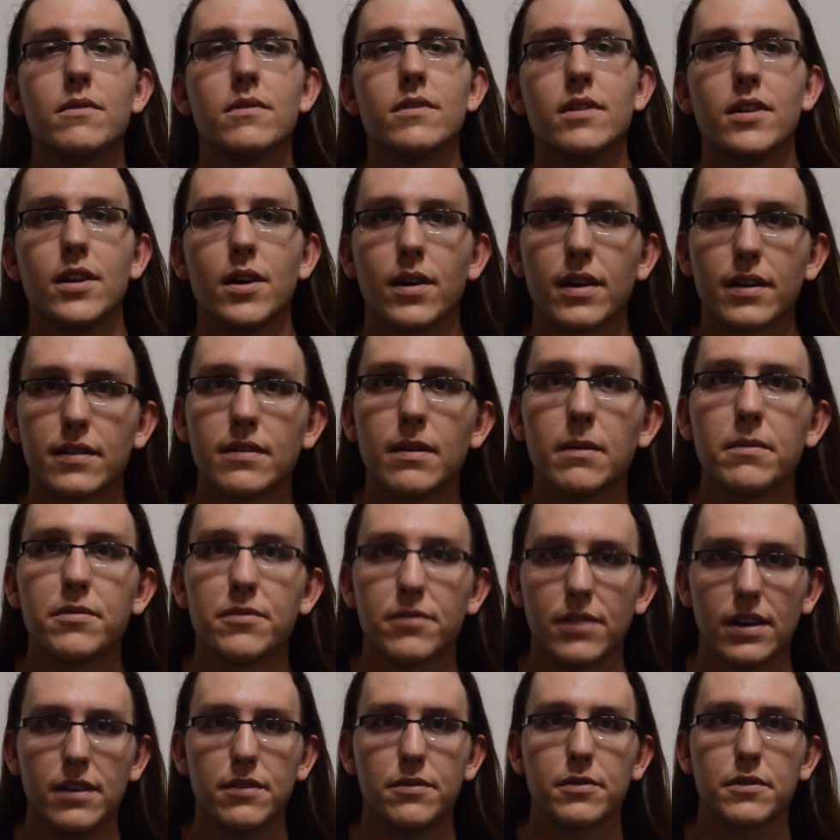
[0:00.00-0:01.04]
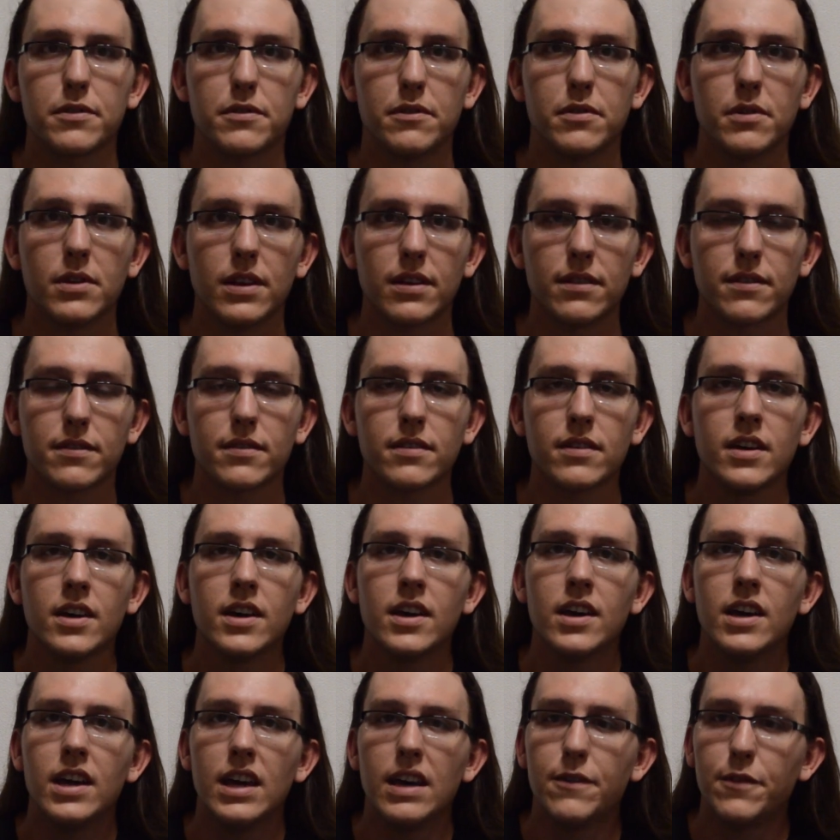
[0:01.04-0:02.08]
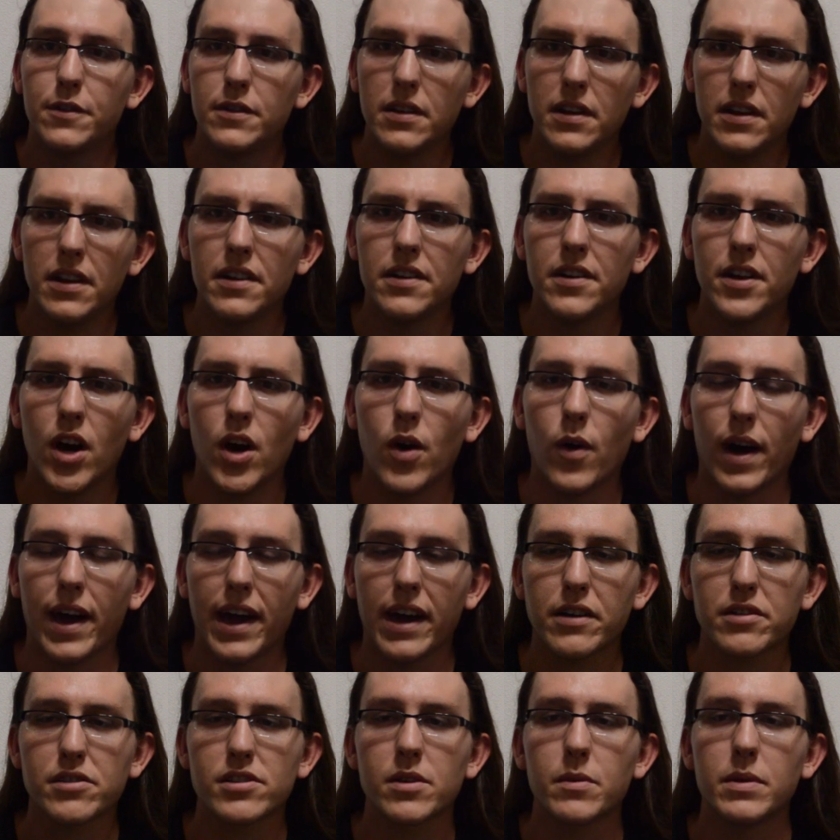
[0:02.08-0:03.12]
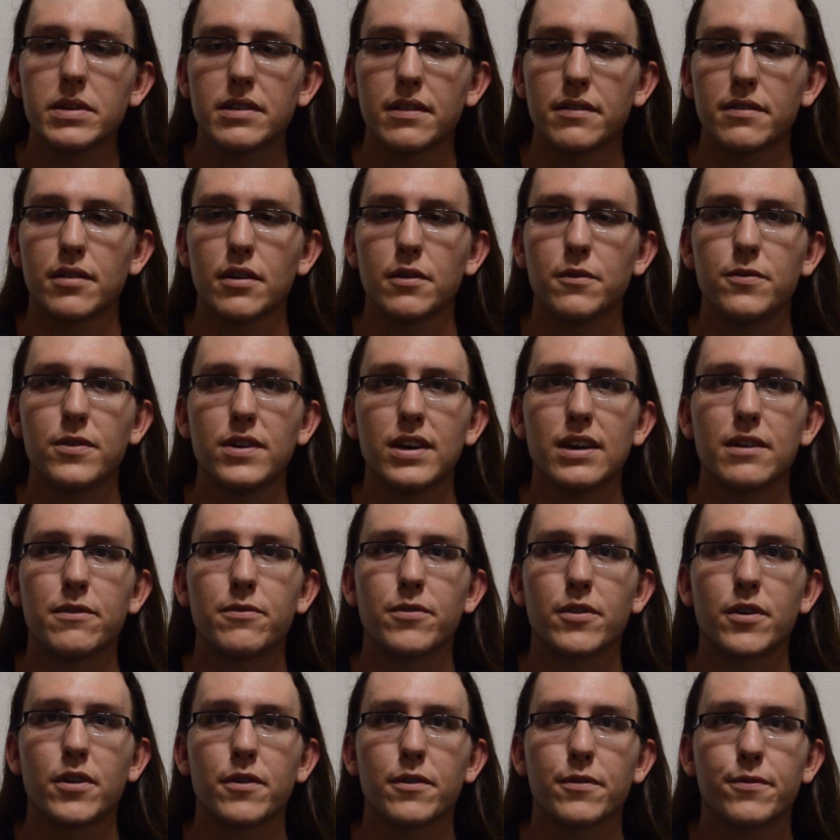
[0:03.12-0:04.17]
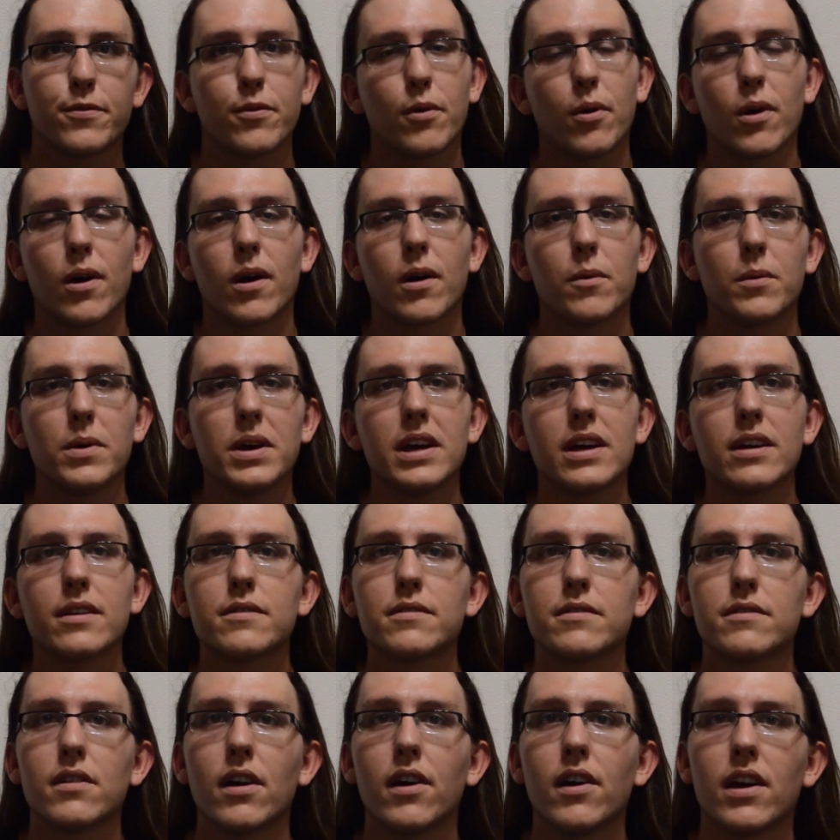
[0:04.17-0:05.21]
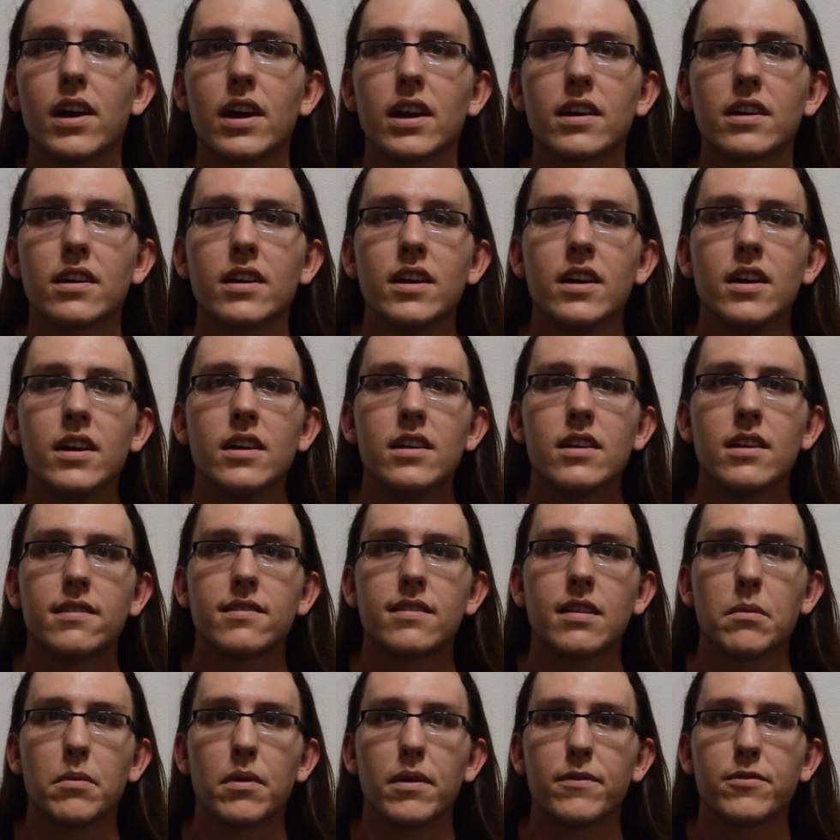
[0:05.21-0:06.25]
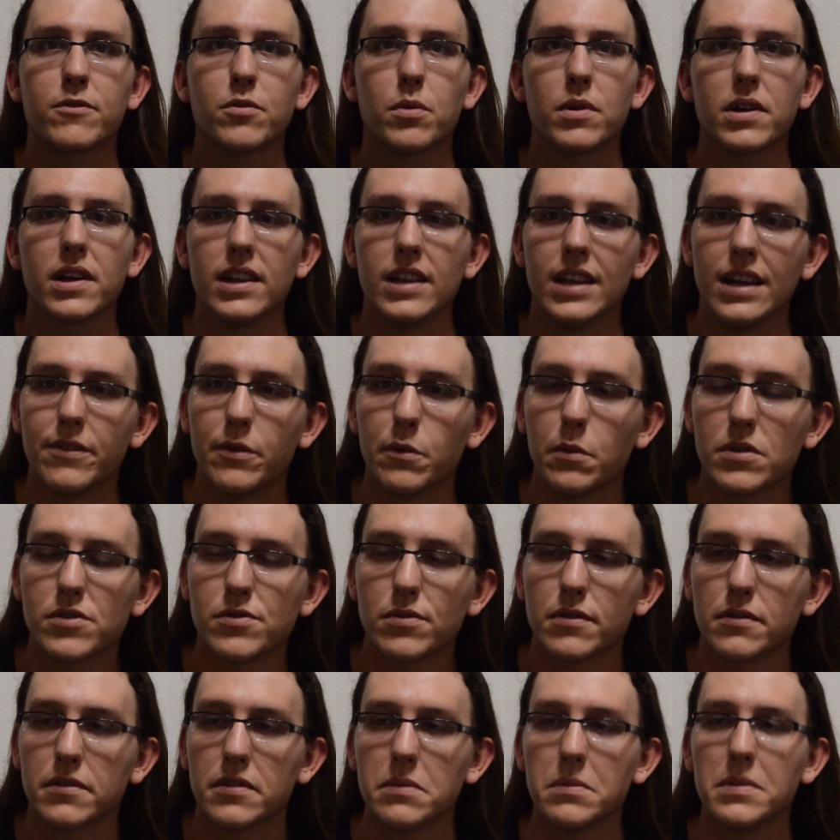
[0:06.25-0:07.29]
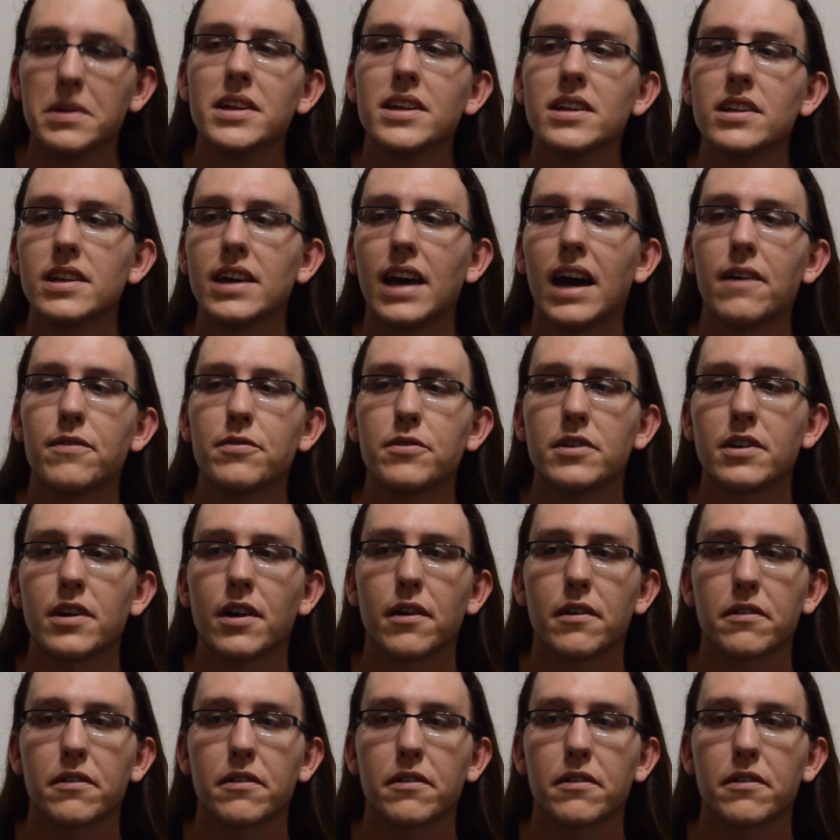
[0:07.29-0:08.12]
accepts transfer students. If you didn't know, I actually went to Sofia for 4 weeks during the summer of 2011, which was immediately after the